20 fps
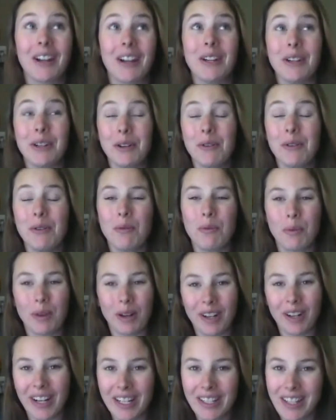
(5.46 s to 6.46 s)
you
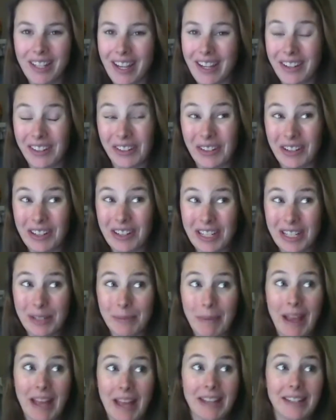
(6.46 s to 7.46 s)
worried that you're going to
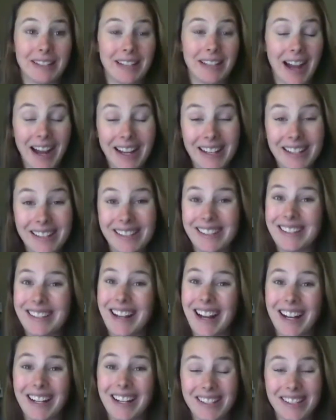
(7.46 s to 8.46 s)
spend tons and
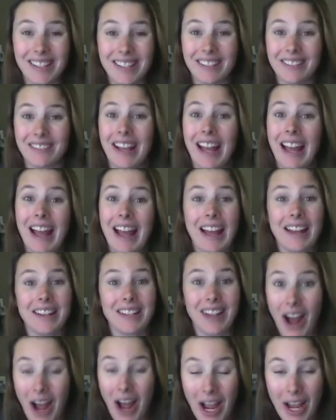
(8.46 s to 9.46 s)
tons of
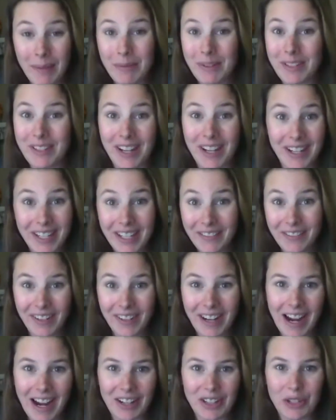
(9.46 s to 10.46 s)
time studying for
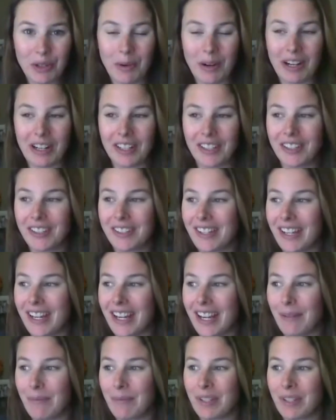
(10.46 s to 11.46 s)
actuarial
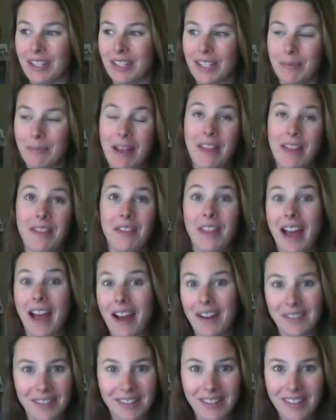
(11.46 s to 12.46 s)
exams and spend
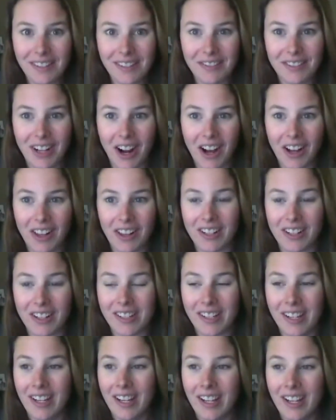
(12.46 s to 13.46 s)
thousands of
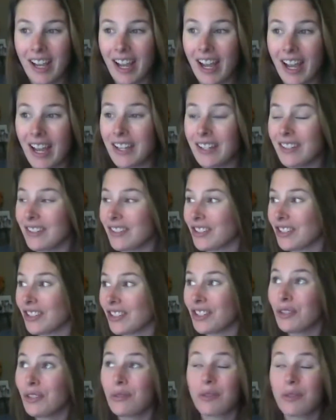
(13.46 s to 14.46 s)
dollars and
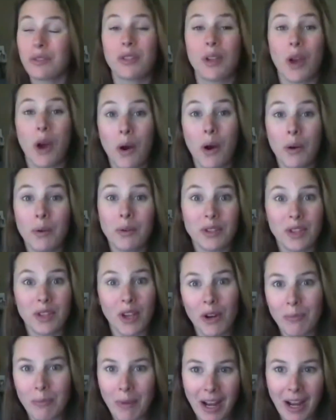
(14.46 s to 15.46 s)
just do so
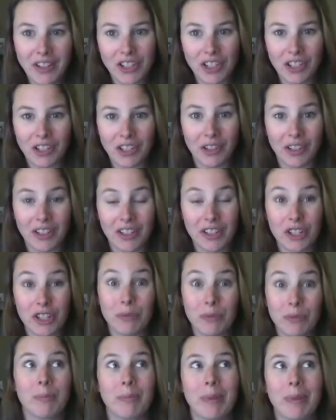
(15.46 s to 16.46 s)
much in order to
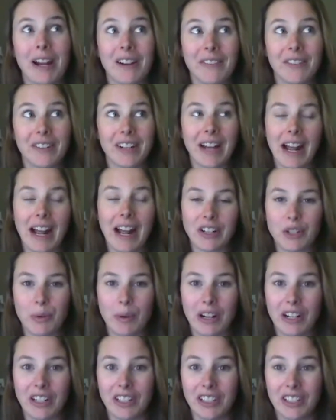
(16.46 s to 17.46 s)
prepare for an
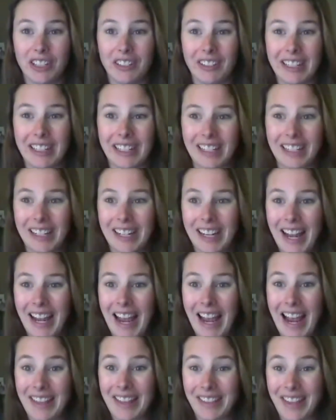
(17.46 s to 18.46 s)
actuarial career
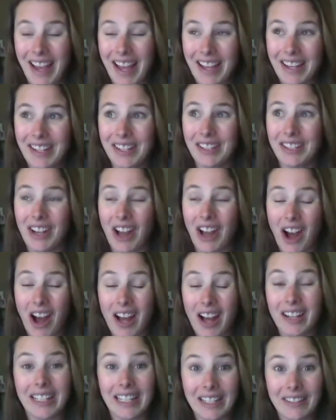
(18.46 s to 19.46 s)
and then
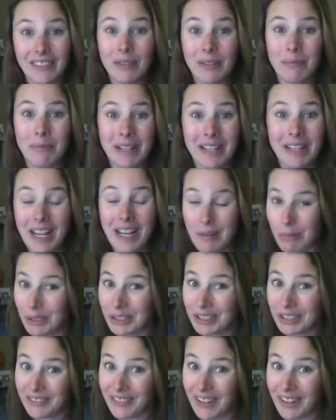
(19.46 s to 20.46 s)
not even be able
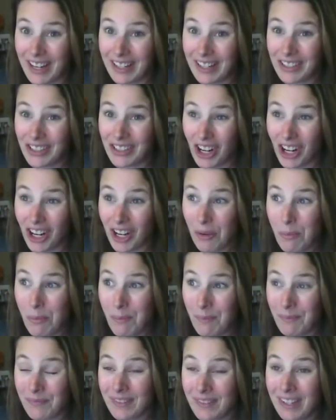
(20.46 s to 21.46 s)
to find a job?
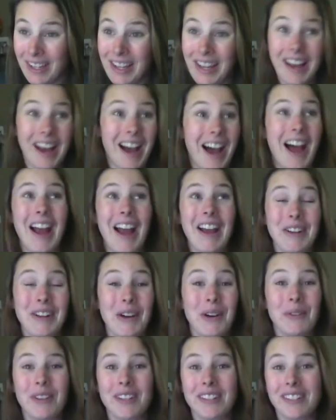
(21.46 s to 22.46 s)
I
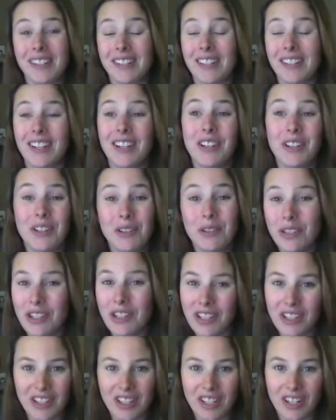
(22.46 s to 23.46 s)
know this is a huge
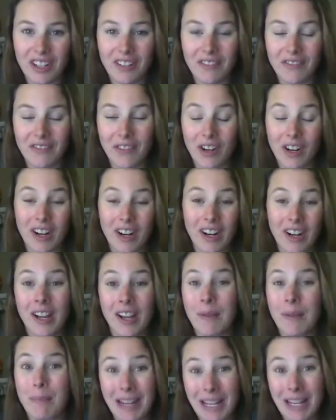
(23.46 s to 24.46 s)
concern for
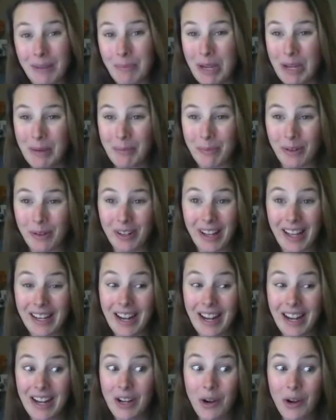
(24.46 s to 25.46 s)
many people, and
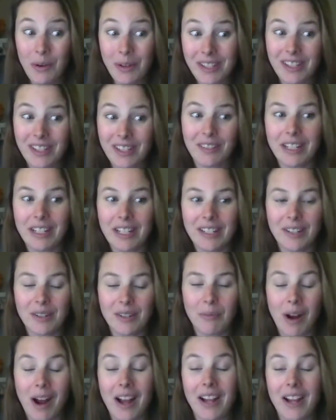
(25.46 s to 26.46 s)
I know it's a reason
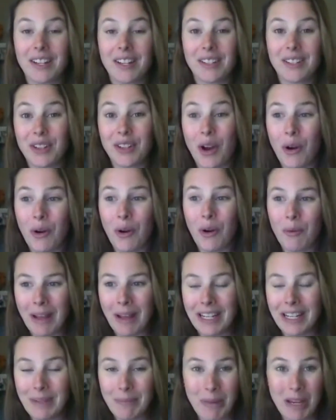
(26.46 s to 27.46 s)
why so
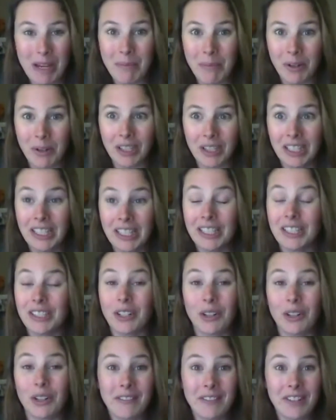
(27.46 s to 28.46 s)
many people
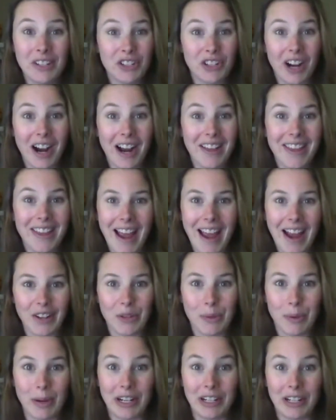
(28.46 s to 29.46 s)
don't even try the
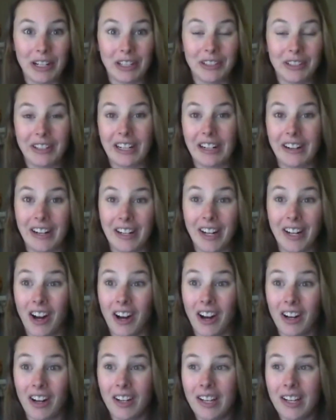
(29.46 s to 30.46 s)
actuarial career at
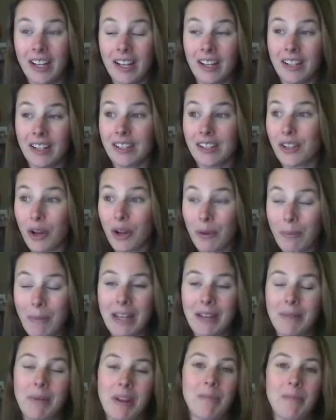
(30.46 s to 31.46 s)
all. So
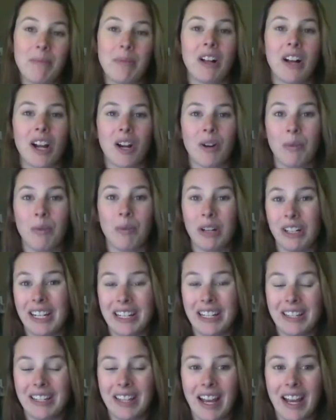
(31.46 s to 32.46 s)
many people are
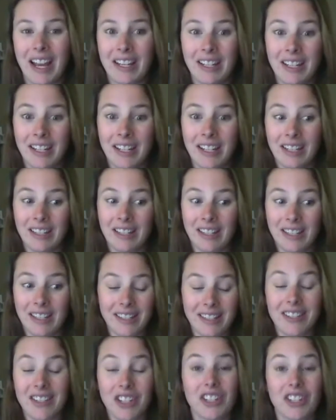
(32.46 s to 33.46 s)
worried that this
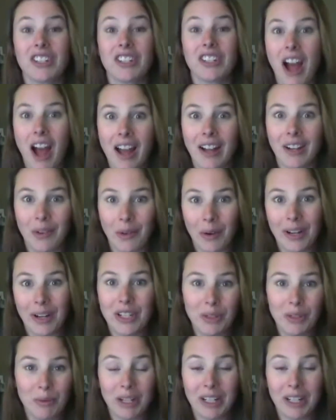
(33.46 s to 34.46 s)
is just not going
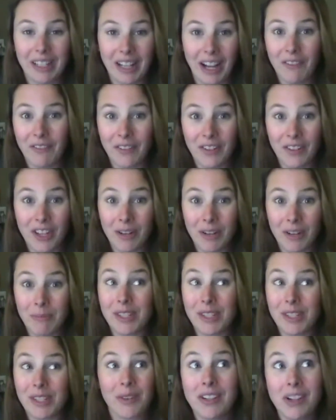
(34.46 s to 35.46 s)
to work out for them,
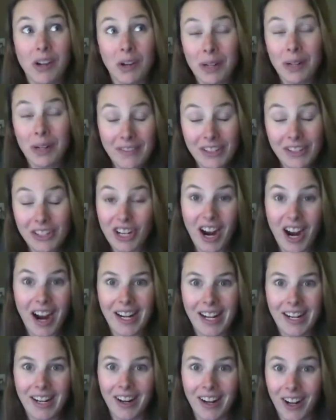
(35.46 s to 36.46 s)
so they don't even try
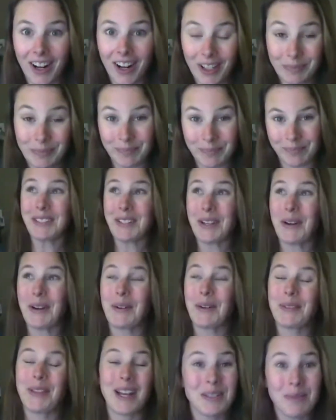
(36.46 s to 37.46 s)
it at all. So
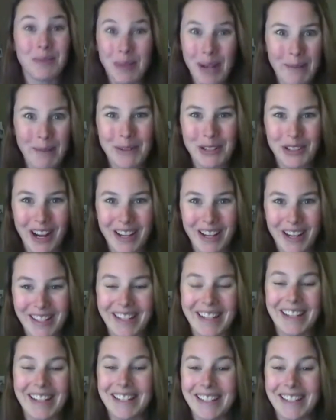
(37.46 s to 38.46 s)
that's what I'm
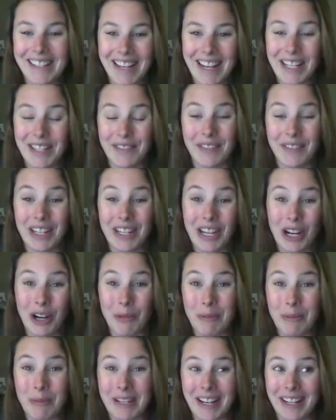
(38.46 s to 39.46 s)
addressing in today's video,
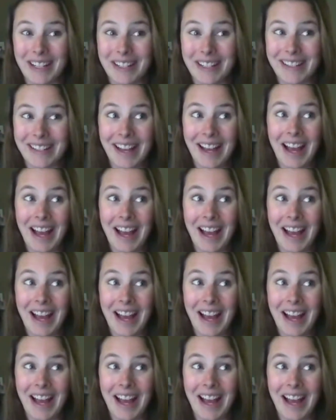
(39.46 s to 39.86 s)
because